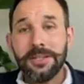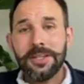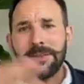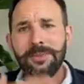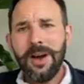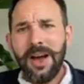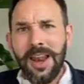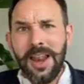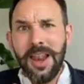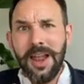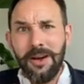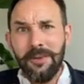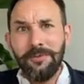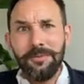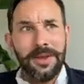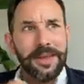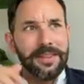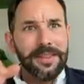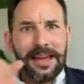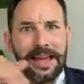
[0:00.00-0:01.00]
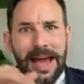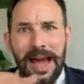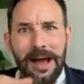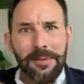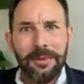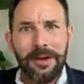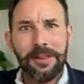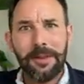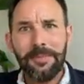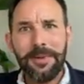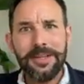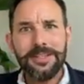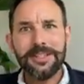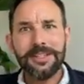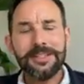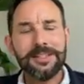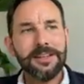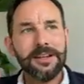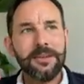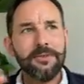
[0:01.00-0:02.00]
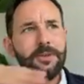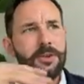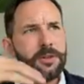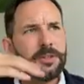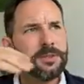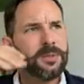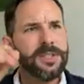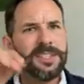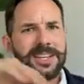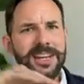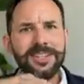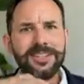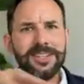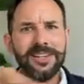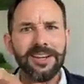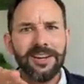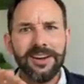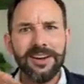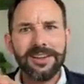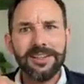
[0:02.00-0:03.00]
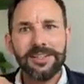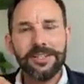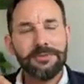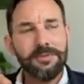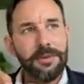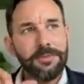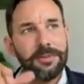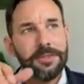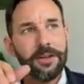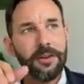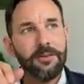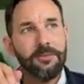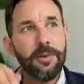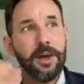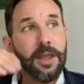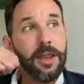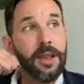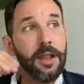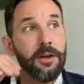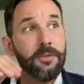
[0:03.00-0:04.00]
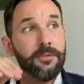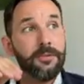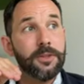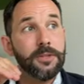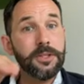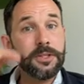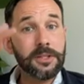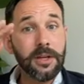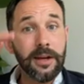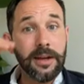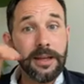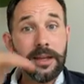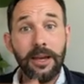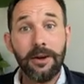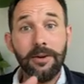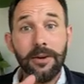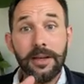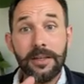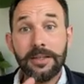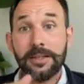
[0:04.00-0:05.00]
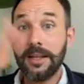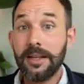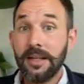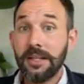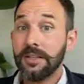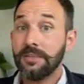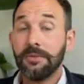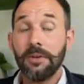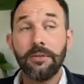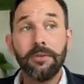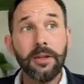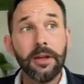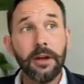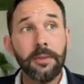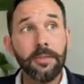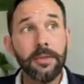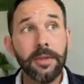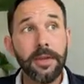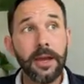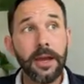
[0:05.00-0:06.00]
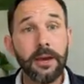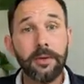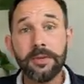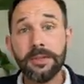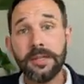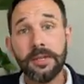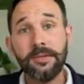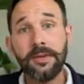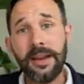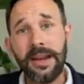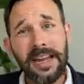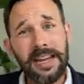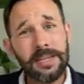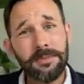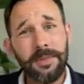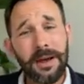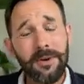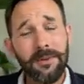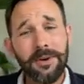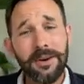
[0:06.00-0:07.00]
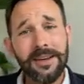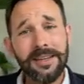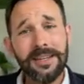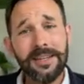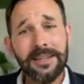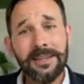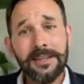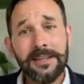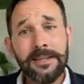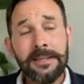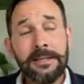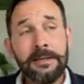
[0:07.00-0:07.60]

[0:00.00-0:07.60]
That's why I love being the cat among the pigeons. I love not to intentionally kind of disrupt stuff, but I love to just kind of go in and say, let's throw everything up in the air and see if it lands back where it did.